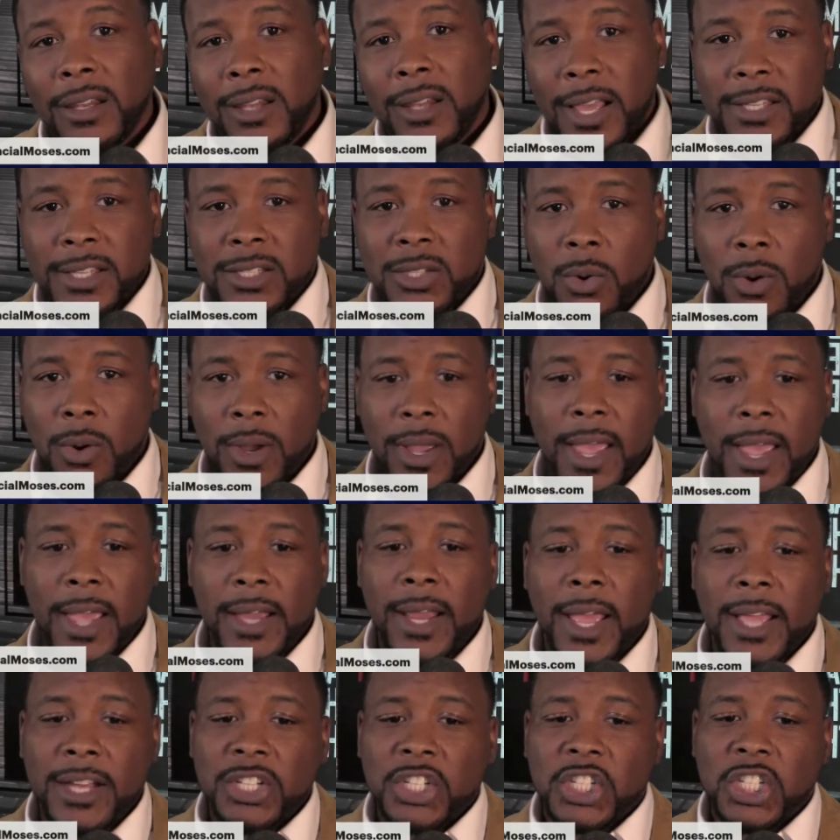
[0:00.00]
let's go
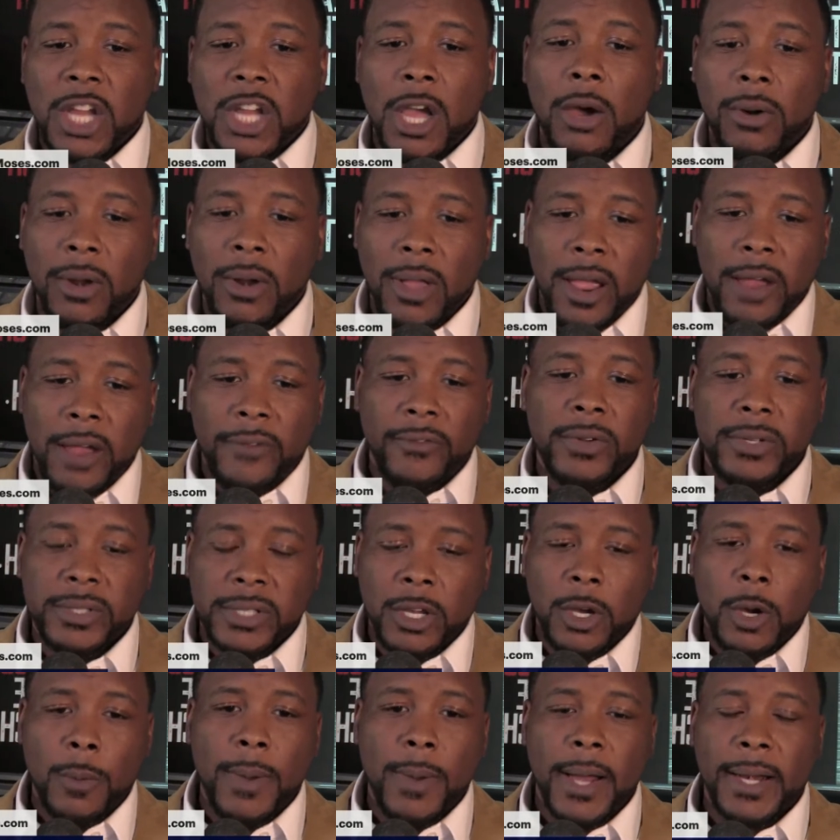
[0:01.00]
ahead and shout every
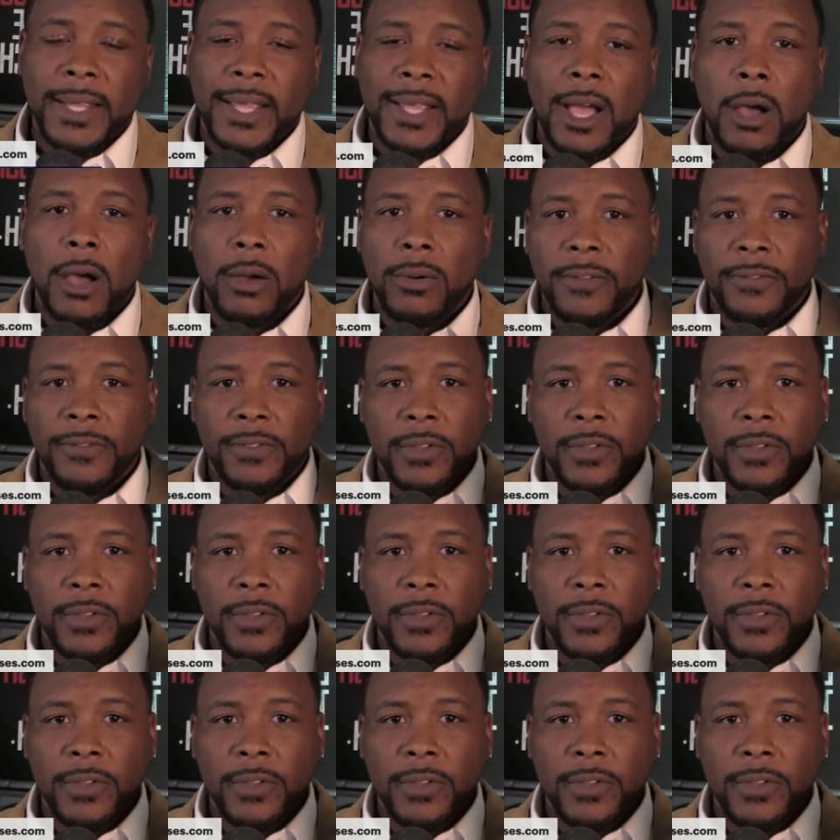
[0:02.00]
single body out.